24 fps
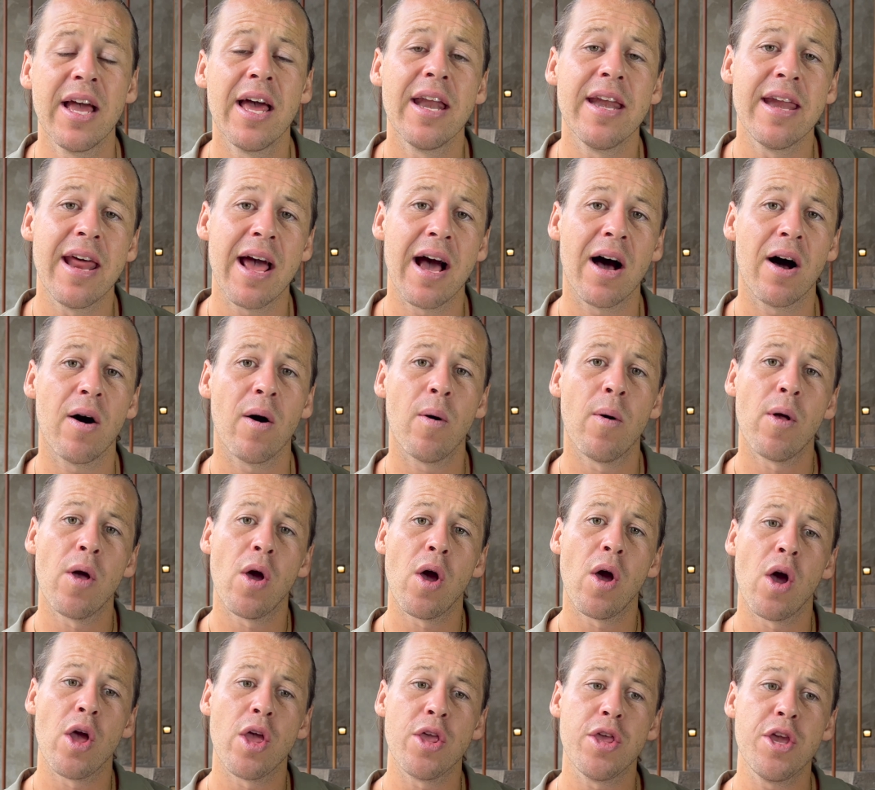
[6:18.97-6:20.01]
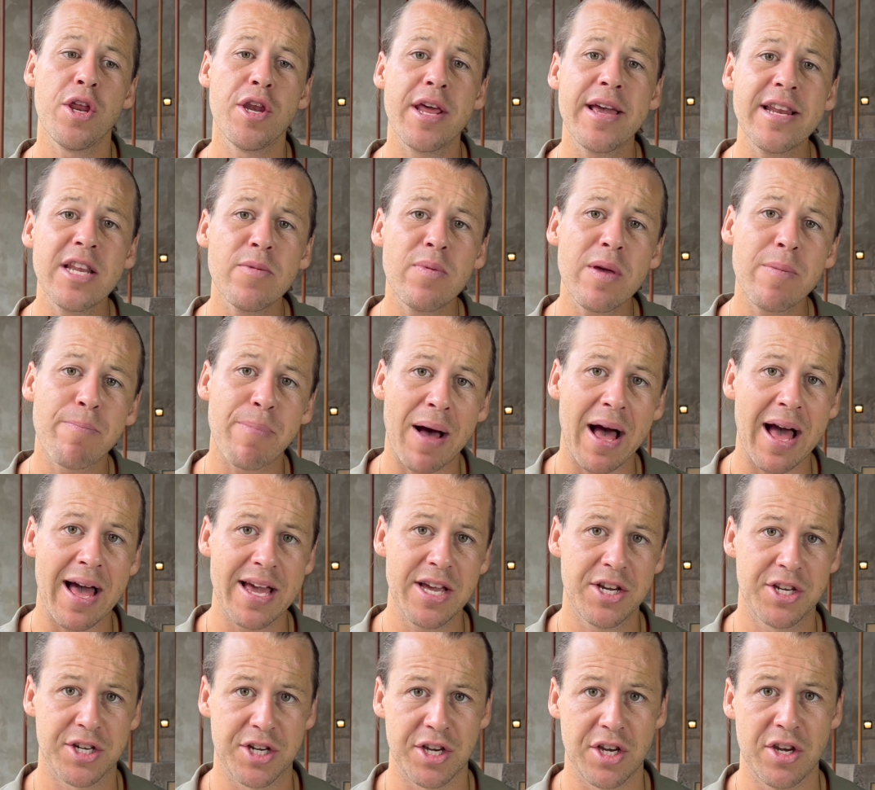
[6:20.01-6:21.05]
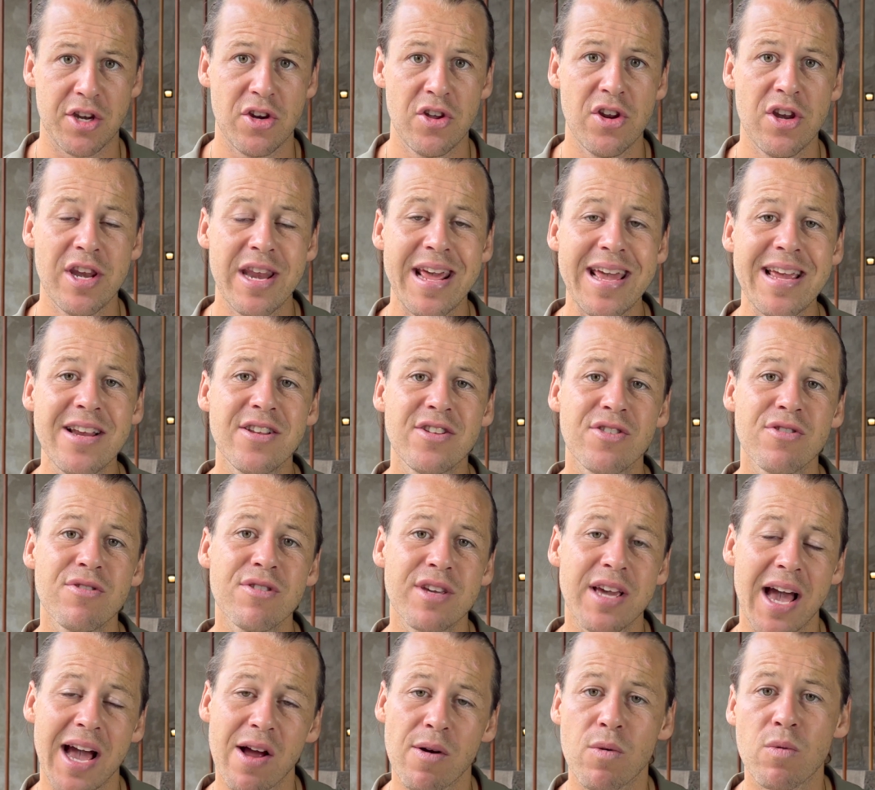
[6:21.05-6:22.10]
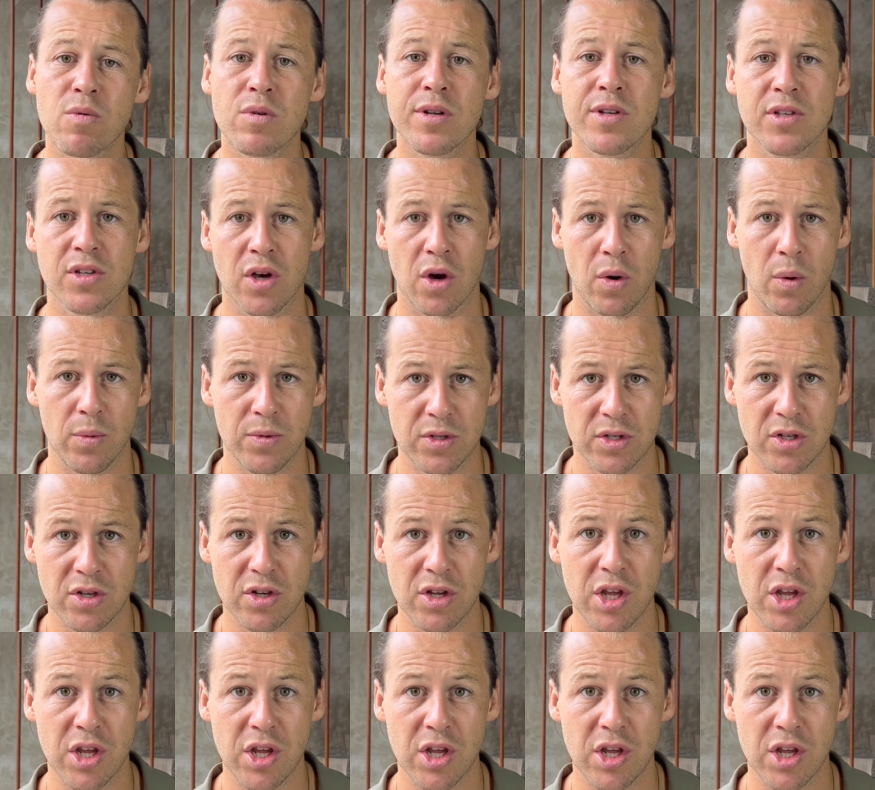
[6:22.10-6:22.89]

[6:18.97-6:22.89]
Now, you need to be patient. You need to get results.